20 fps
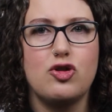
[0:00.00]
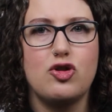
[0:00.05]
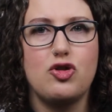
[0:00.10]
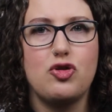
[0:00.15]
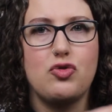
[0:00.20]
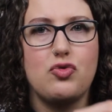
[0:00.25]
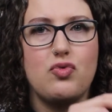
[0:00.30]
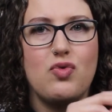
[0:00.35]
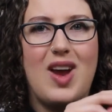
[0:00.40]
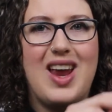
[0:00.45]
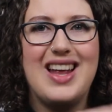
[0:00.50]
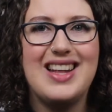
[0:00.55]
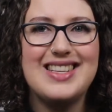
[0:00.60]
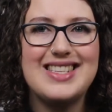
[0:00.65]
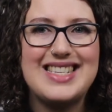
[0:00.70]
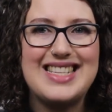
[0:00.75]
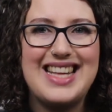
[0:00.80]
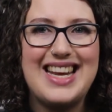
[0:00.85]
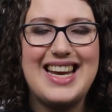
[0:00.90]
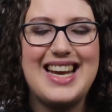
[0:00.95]

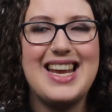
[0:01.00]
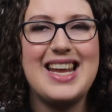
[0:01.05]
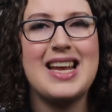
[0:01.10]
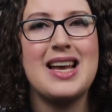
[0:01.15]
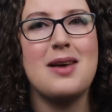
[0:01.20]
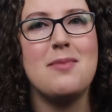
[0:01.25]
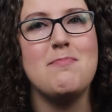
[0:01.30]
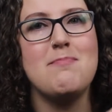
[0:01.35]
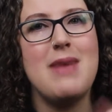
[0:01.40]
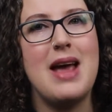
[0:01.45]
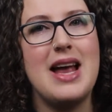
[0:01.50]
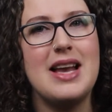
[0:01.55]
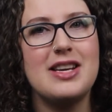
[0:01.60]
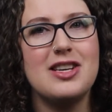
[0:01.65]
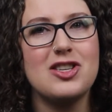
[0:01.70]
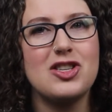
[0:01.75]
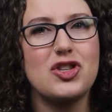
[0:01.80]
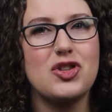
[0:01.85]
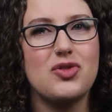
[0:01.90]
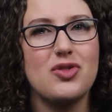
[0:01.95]
translating a
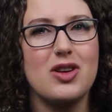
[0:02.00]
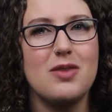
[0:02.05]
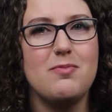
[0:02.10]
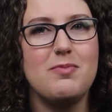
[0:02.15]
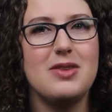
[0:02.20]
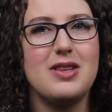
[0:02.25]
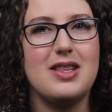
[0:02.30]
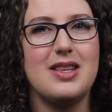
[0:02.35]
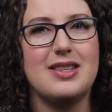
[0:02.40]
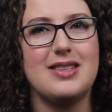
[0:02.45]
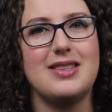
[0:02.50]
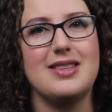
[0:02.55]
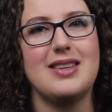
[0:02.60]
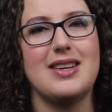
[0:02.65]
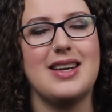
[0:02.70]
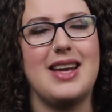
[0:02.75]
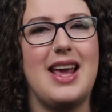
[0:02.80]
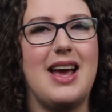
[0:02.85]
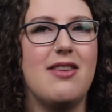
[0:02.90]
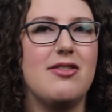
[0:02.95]
manuscript that's an
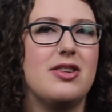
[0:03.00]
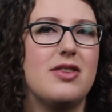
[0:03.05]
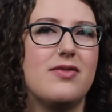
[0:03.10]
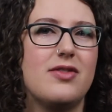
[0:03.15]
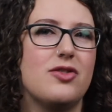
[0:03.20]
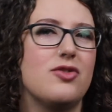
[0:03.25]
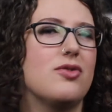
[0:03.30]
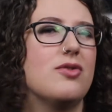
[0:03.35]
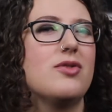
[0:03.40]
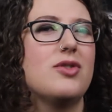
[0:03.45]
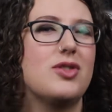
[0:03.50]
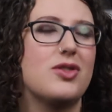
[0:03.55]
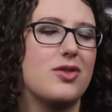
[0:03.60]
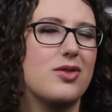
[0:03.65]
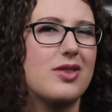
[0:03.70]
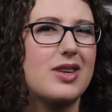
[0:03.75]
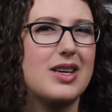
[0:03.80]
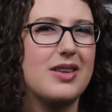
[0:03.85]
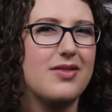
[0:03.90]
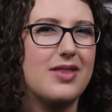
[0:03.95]
account of a true
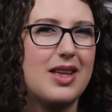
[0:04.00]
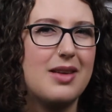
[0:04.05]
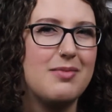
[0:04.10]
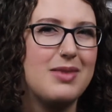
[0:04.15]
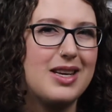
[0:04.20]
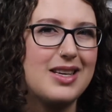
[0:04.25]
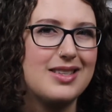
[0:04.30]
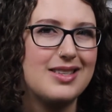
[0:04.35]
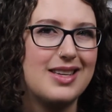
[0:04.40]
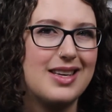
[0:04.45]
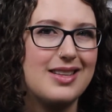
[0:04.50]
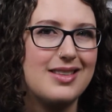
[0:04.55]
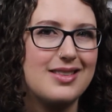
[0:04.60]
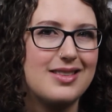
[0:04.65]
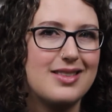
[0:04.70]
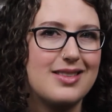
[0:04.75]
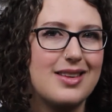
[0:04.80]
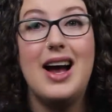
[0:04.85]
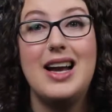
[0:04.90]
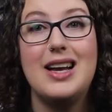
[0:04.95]
story, if that makes sense.